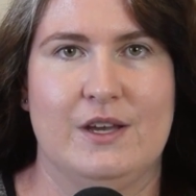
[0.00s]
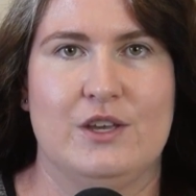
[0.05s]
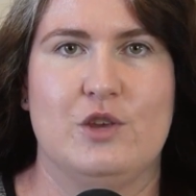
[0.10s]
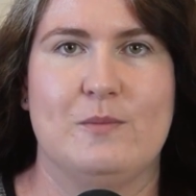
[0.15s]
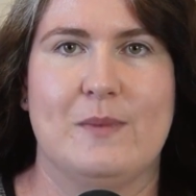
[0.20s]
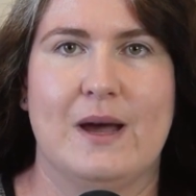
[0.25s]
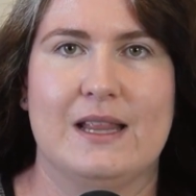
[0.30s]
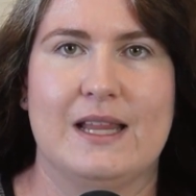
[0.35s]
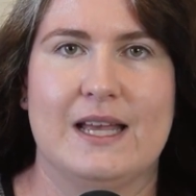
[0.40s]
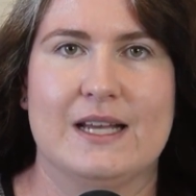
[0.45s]
You
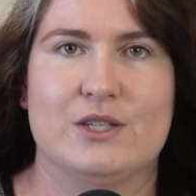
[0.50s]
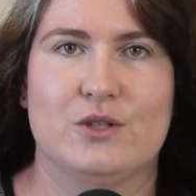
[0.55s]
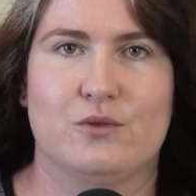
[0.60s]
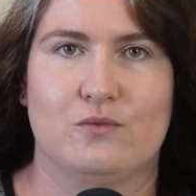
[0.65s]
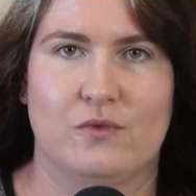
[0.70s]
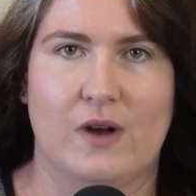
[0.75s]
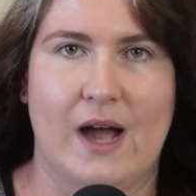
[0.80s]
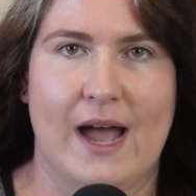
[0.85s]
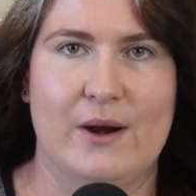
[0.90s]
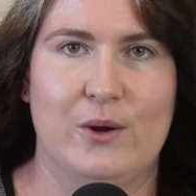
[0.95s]
might like to
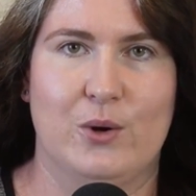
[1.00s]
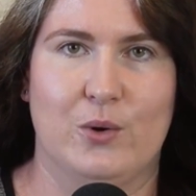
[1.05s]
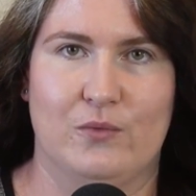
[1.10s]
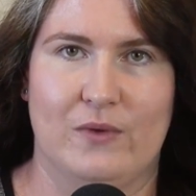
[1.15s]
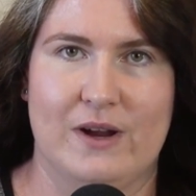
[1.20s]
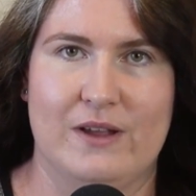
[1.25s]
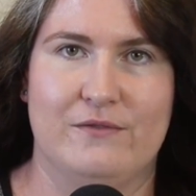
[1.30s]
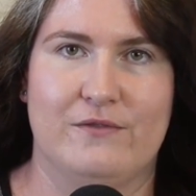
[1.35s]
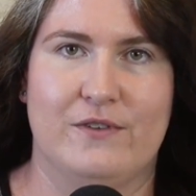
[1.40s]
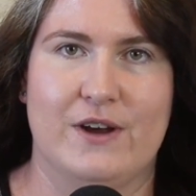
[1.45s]
write or
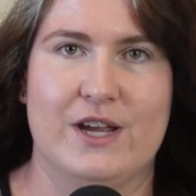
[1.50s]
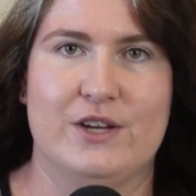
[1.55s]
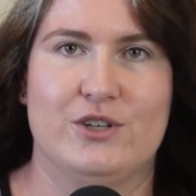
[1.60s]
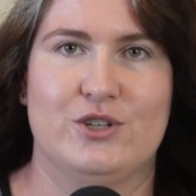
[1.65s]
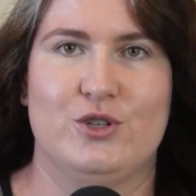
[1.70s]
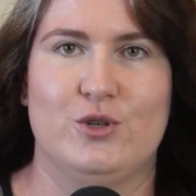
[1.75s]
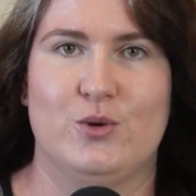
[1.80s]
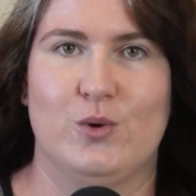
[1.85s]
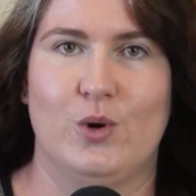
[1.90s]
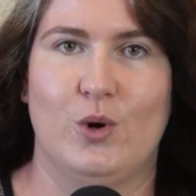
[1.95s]

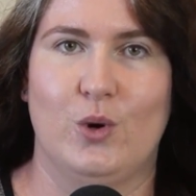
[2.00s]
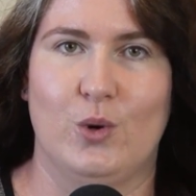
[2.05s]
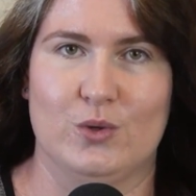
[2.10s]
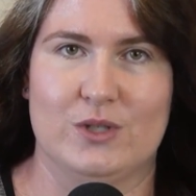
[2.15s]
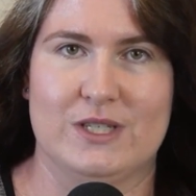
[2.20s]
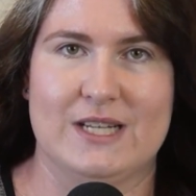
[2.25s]
refresh your calls